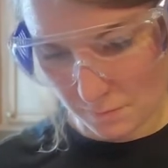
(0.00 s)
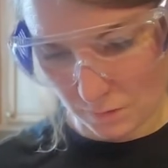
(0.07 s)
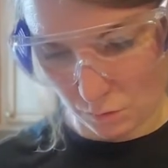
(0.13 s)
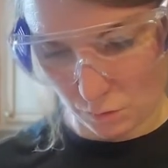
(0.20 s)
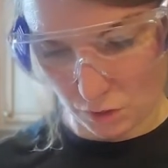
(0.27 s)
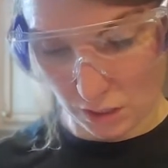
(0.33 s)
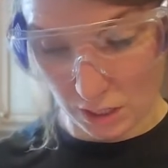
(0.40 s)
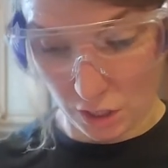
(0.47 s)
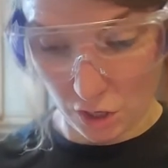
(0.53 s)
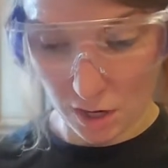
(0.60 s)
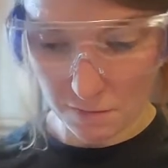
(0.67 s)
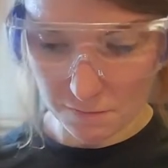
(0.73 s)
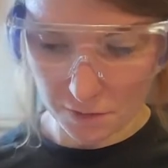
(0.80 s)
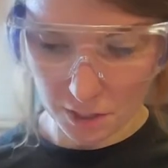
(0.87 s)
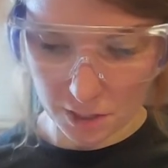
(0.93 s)
It's
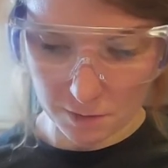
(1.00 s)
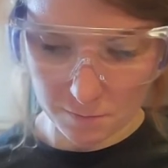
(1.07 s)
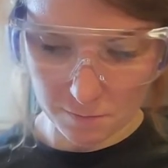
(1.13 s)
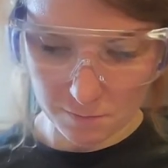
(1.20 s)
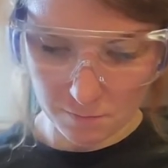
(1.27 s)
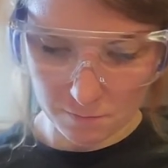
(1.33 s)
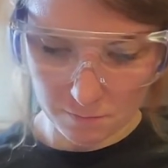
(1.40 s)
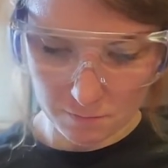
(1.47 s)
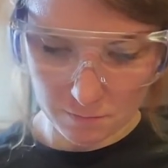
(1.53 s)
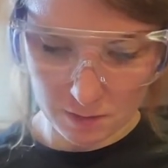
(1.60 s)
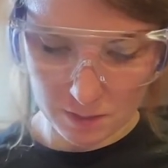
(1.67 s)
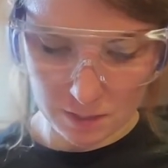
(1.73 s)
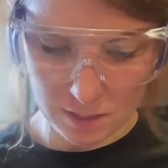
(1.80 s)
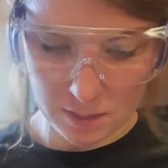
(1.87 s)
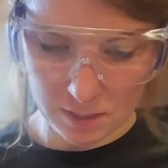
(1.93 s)
not fun.
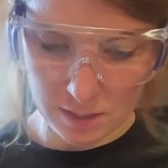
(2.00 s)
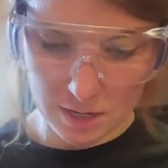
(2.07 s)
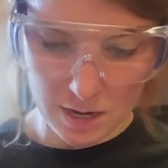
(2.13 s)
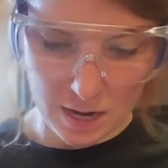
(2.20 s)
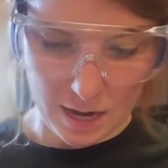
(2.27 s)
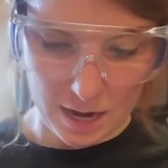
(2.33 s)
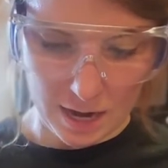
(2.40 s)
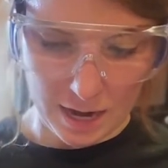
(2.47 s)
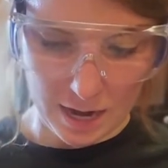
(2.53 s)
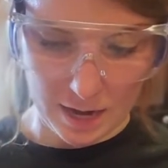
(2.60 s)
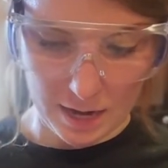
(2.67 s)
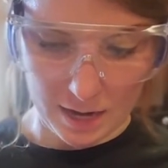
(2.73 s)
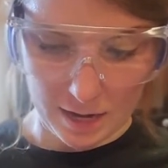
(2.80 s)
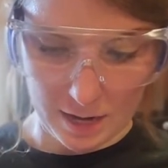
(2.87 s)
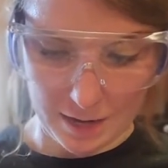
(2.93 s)
And
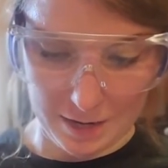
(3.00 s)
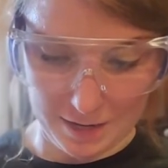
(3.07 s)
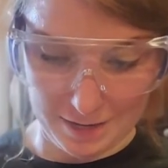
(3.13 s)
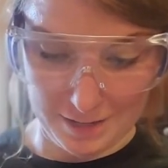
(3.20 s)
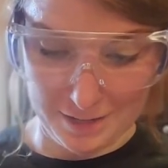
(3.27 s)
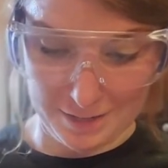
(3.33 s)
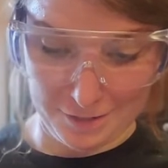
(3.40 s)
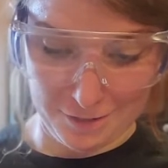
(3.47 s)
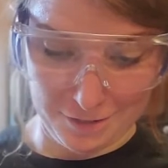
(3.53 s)
it is